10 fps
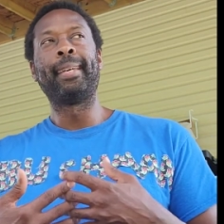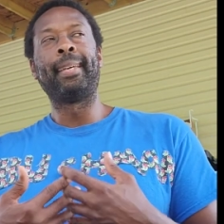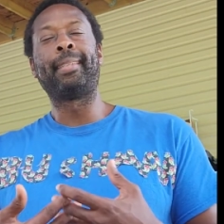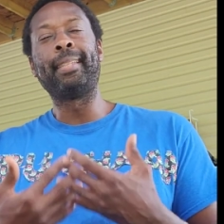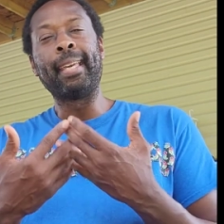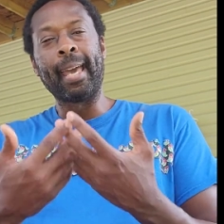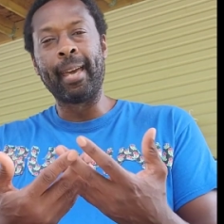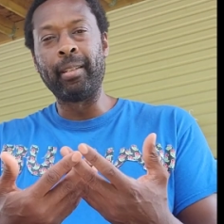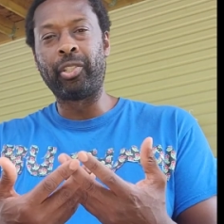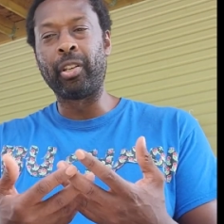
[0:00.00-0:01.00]
is the
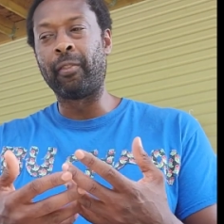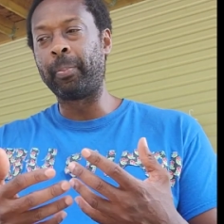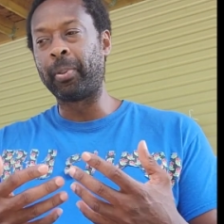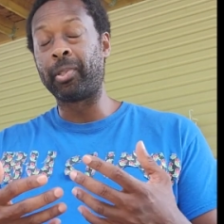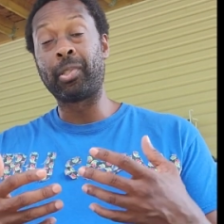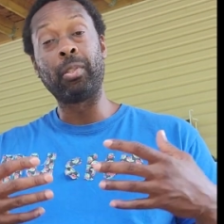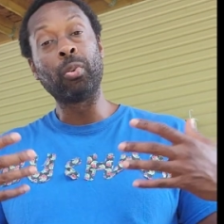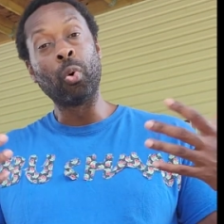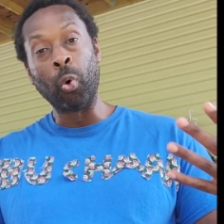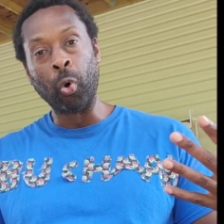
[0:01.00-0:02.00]
energy of the person,
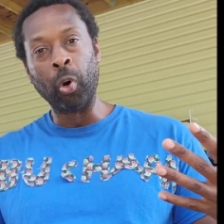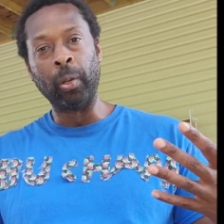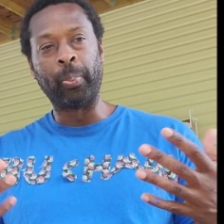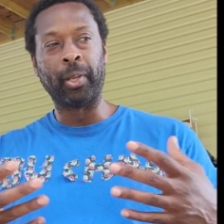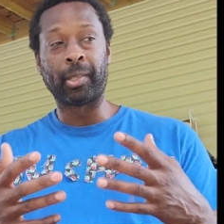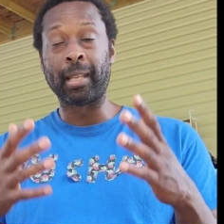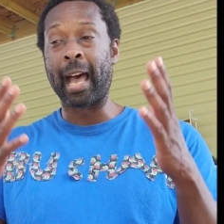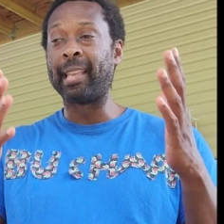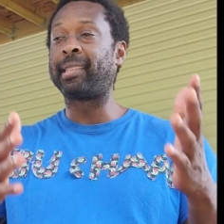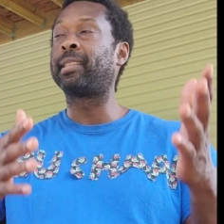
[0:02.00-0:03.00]
the whole person,
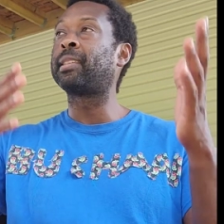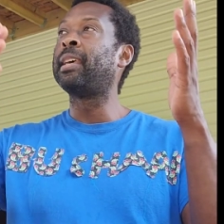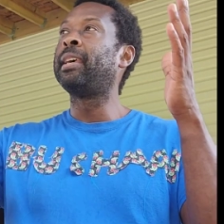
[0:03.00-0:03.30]
as it